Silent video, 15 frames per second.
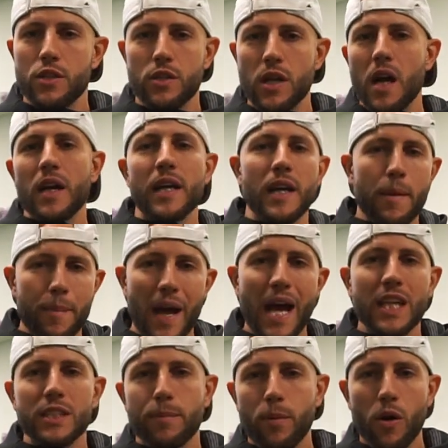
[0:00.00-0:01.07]
It's dunking a
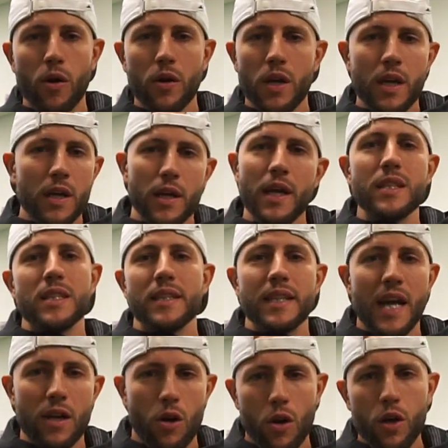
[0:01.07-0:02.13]
basketball isn't
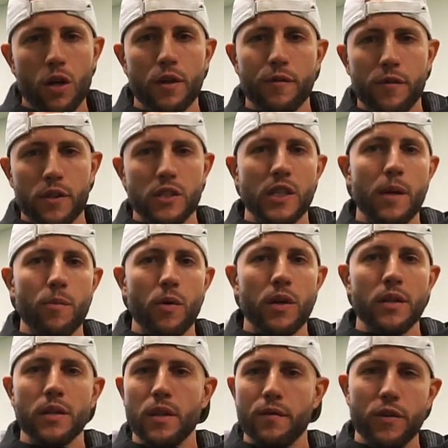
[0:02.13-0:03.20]
that hard for
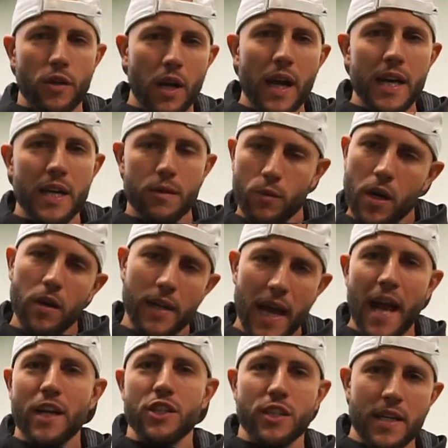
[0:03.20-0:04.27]
someone of your height. Well, it
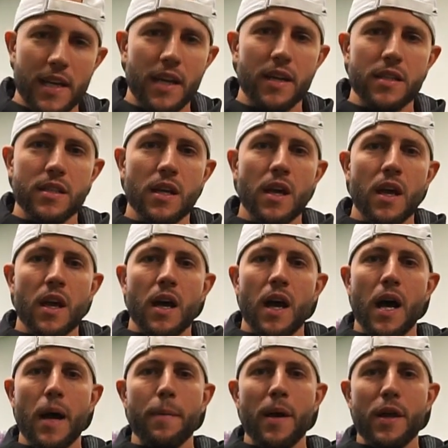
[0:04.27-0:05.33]
actually is.
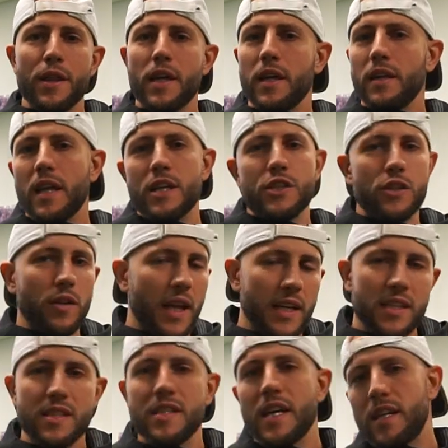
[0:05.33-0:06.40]
I think unless you're like
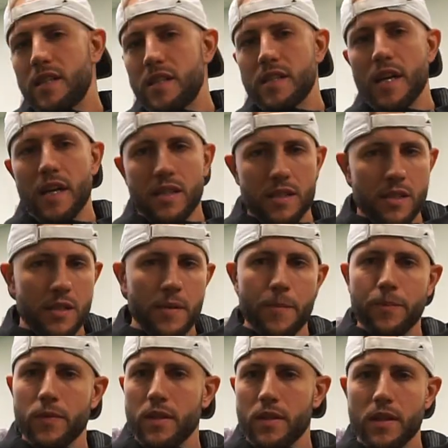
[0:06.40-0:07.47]
6'6",
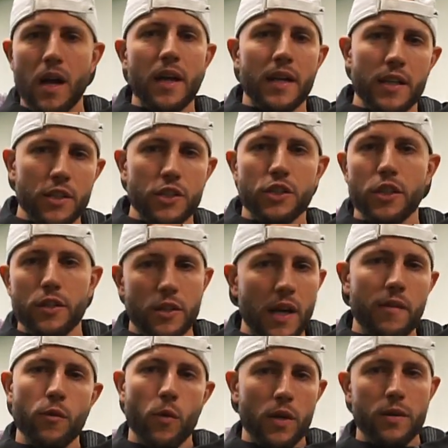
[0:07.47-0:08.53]
dunking
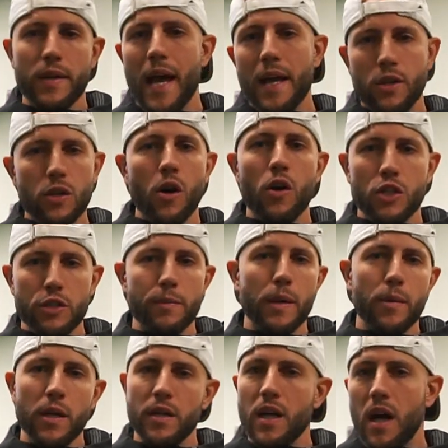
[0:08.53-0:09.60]
everyone that tall should be
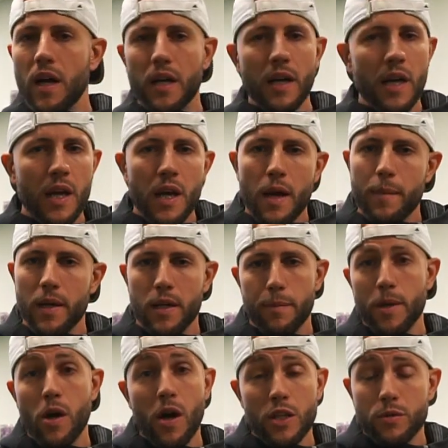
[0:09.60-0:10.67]
able to dunk. To
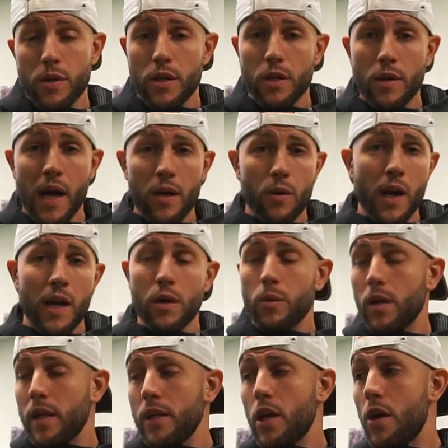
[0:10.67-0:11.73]
be honest with you, I don't
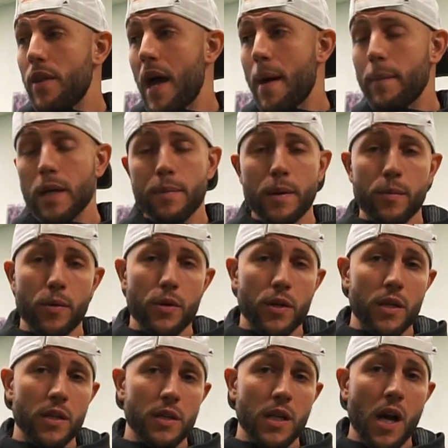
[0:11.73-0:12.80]
really know that many people who
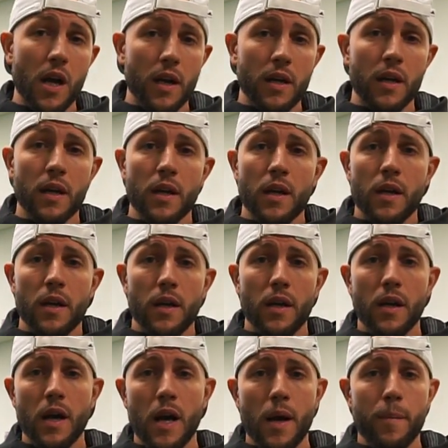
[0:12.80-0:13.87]
can dunk,
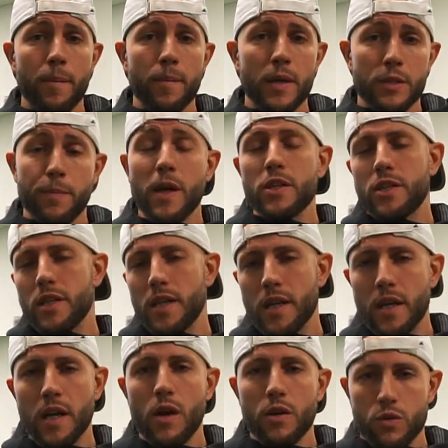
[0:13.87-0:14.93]

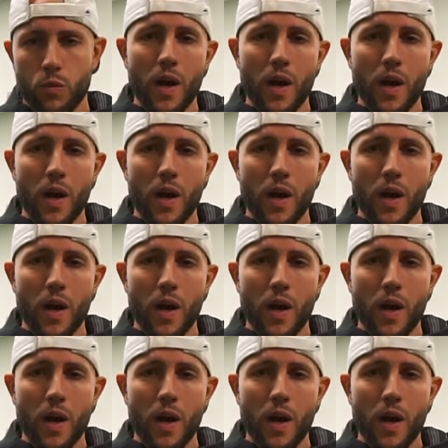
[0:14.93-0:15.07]
especially as